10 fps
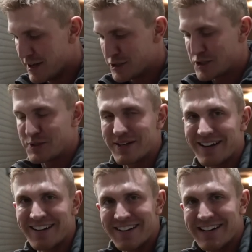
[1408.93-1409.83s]
shoot
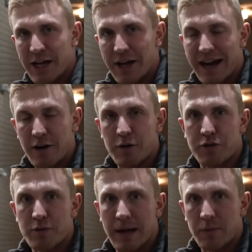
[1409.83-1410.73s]
a, a arrow
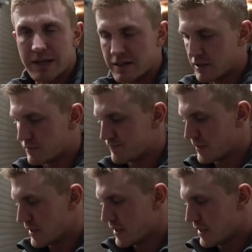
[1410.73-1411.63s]
through my window,
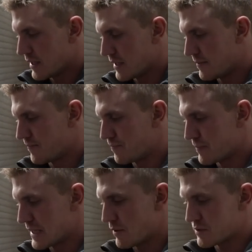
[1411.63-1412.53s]
um,
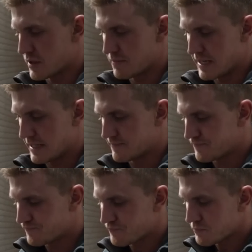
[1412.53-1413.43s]
but that was on me.
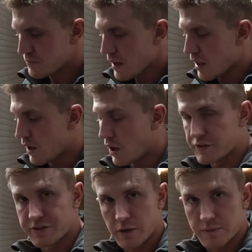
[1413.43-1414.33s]

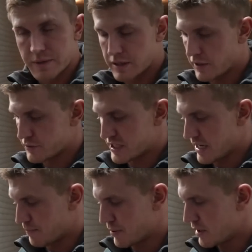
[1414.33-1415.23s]
Also, another
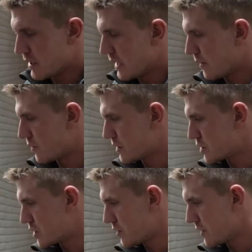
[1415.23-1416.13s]
tip I wanted
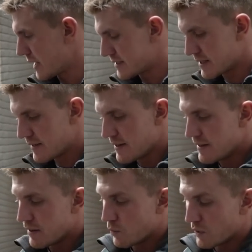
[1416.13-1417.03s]
to show you guys.
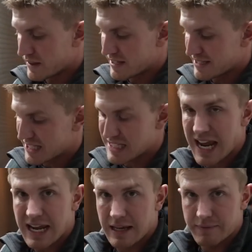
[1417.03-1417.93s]
With this
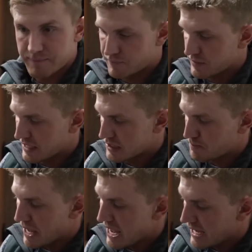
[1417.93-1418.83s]
stand, this
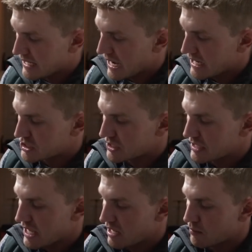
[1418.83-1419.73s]
peg actually
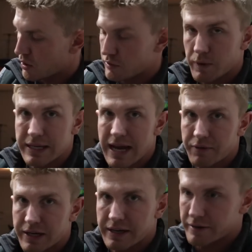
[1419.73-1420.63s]
came all the way
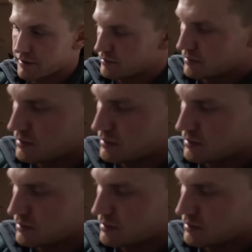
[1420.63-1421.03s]
down here.